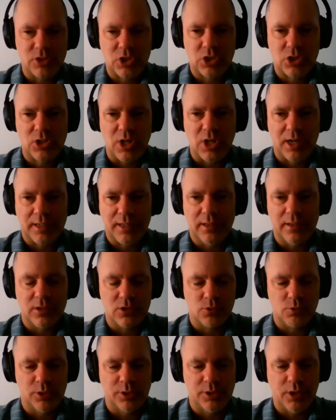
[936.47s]
stuck in
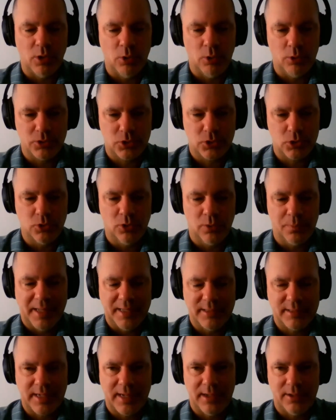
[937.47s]
this really old school
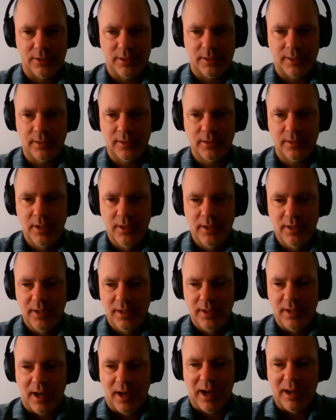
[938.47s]
mentality,
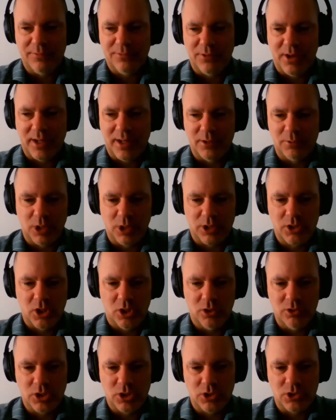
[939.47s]
I find, where
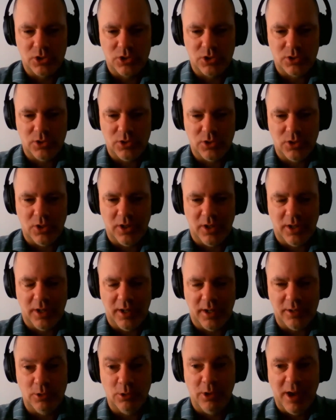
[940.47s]
coaches
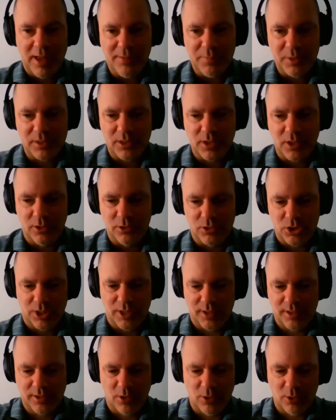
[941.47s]
who have been
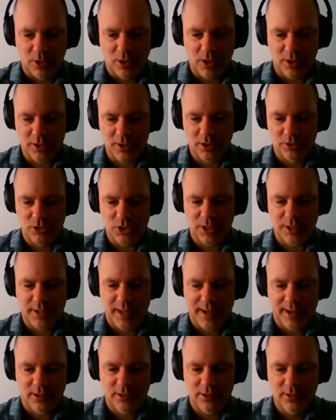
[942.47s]
coaching or are coaching
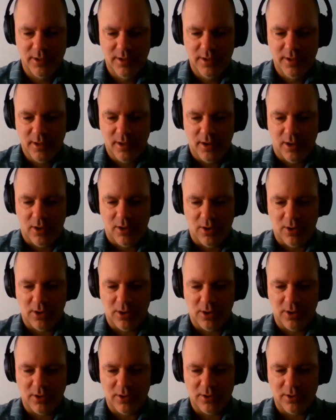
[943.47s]
now
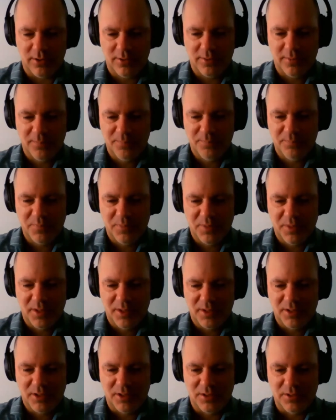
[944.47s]
are,
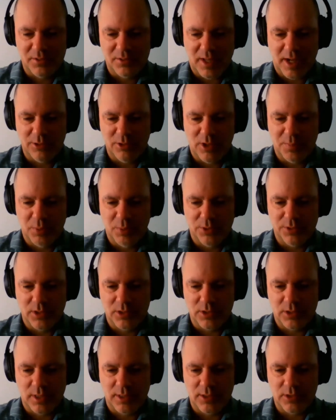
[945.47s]
how do I put
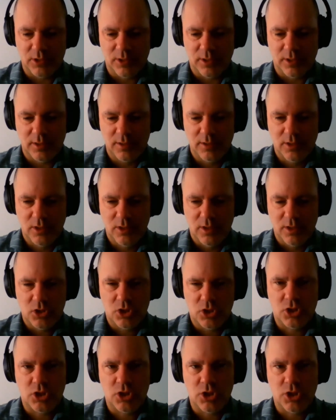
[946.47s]
this nicely,
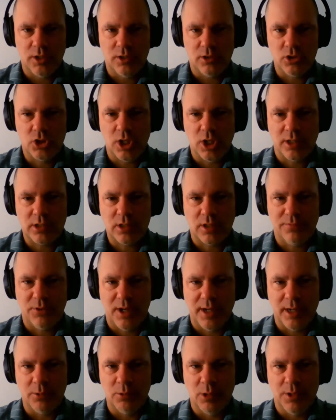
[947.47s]
still
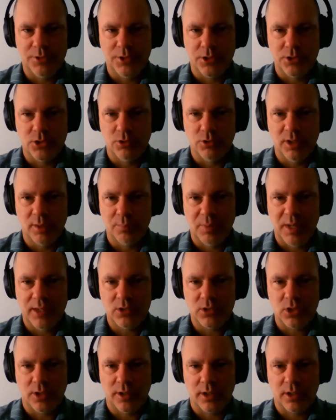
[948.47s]
justifying what they're doing
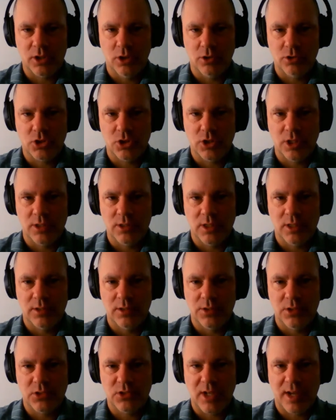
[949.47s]
based on a coach that
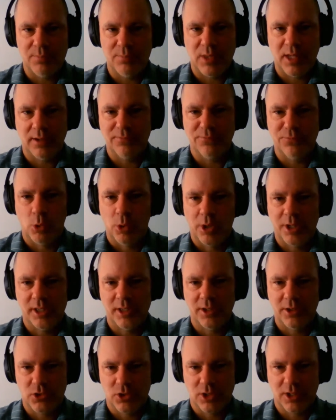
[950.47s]
did the same thing 40
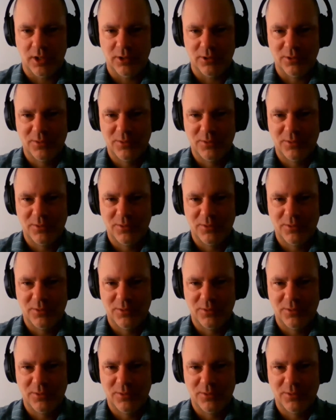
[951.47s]
years ago.